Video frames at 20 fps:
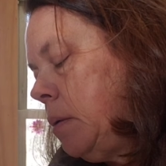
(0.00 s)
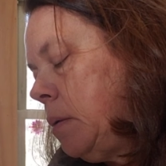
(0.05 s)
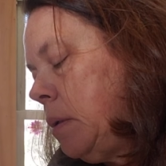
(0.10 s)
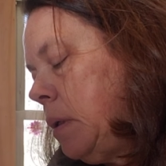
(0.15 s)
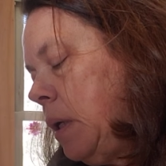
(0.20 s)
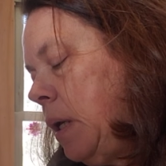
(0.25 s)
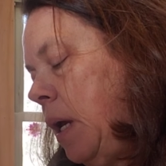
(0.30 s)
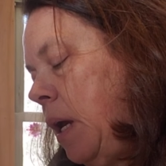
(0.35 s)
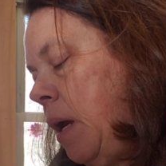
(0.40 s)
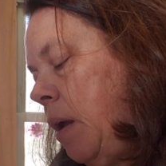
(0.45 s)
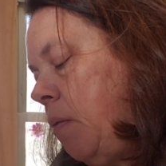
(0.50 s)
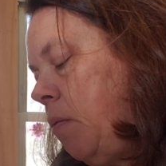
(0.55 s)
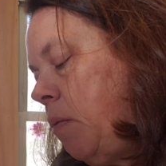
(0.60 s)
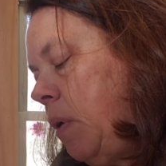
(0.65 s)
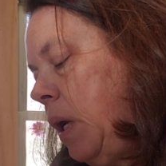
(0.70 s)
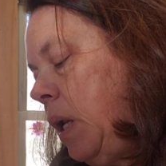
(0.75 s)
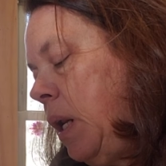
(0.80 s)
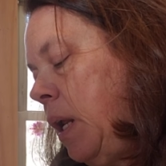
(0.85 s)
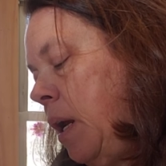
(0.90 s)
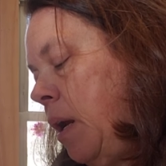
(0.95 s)
Again,
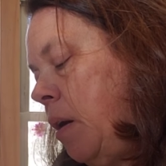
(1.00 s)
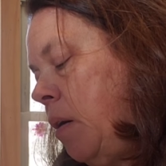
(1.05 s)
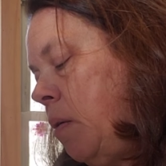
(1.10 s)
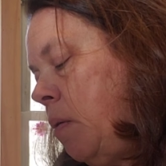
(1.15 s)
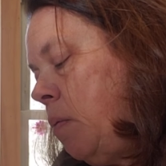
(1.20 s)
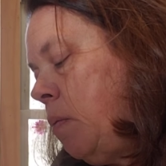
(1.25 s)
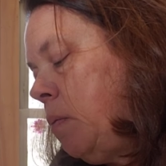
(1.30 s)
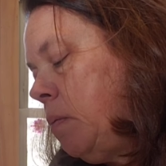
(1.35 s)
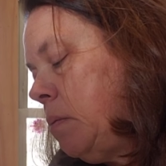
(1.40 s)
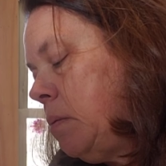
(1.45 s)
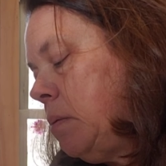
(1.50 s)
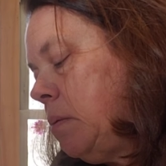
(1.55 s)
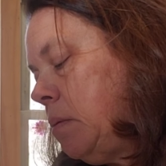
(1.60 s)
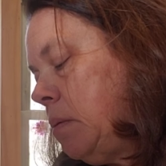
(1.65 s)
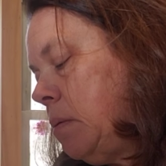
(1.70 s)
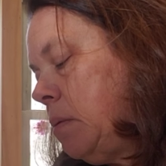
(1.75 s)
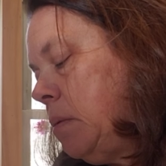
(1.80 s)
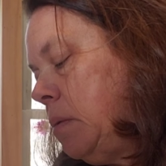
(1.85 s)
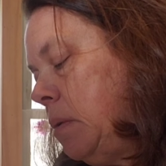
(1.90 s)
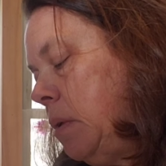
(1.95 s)
right now,
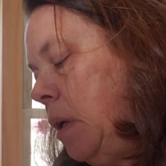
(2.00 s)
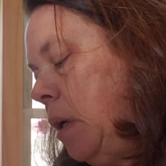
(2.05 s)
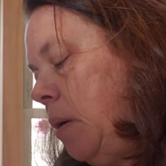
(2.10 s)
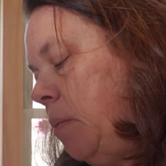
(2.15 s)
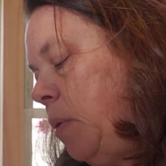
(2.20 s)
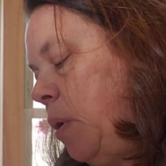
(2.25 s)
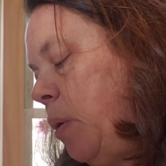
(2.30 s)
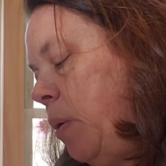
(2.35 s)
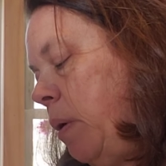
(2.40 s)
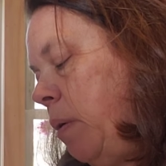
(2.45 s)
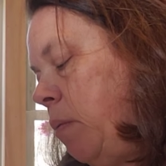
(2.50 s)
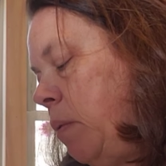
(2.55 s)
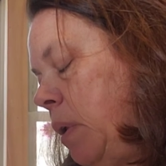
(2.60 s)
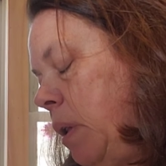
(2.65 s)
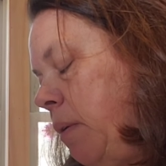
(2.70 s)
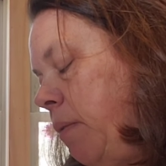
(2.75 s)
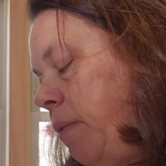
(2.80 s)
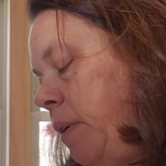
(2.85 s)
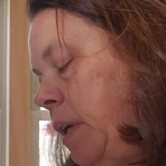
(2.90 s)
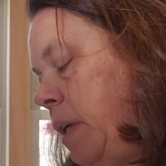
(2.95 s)
I'm going
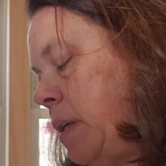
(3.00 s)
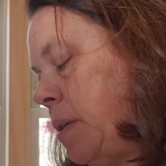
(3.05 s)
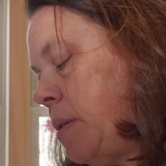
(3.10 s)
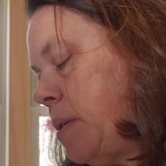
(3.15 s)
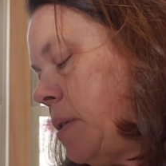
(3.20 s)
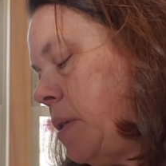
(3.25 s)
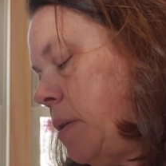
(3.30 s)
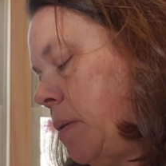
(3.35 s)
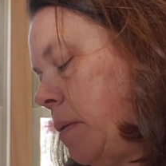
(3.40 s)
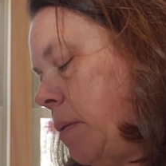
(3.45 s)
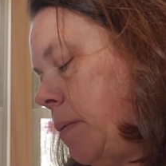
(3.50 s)
really fast.